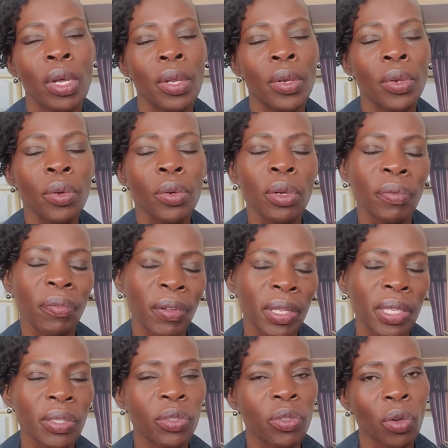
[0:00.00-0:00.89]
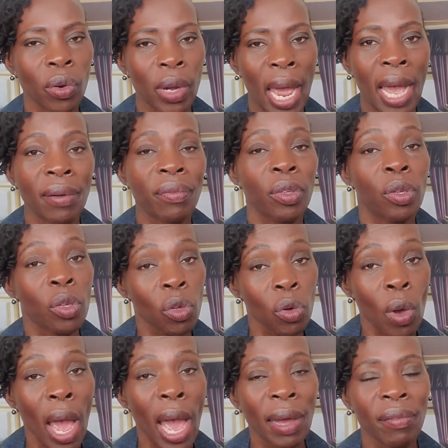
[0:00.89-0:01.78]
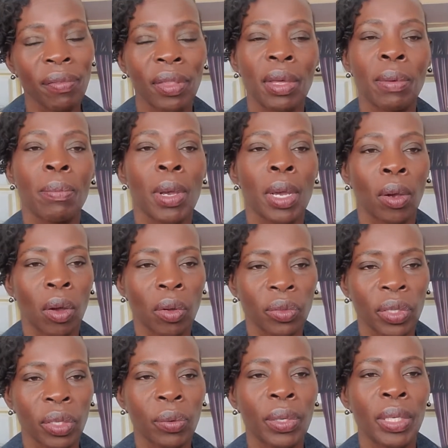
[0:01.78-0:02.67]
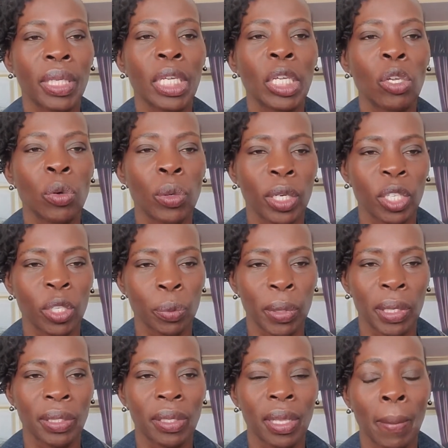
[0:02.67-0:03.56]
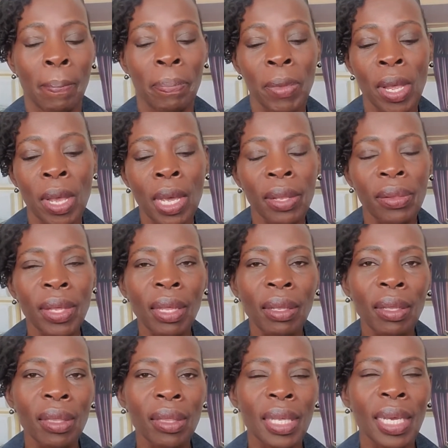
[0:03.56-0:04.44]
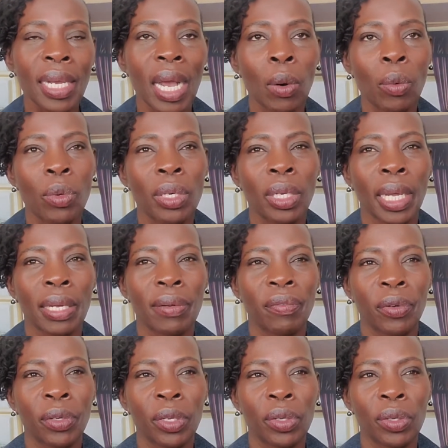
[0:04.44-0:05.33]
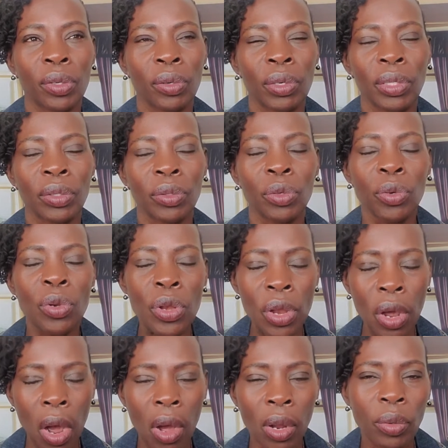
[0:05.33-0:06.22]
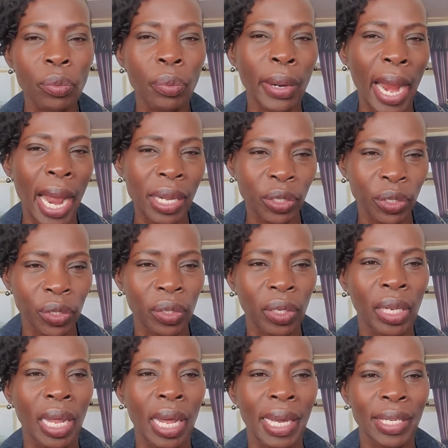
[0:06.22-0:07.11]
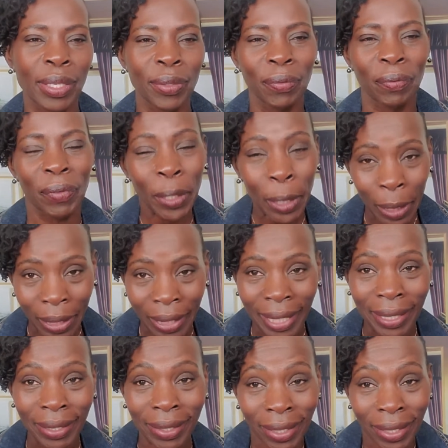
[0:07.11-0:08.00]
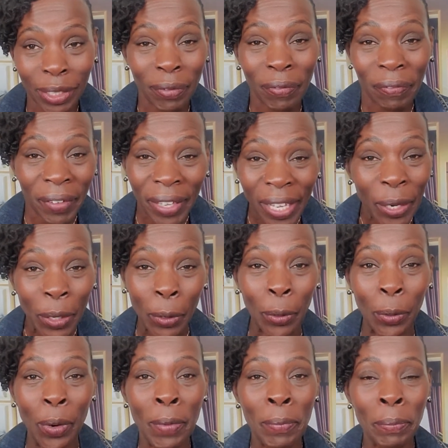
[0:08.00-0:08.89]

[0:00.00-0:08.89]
No, your feelings don't have you. You have them. Consequently, you express them. The other thing I would like for you to do is do not rationalize feelings. Just feel.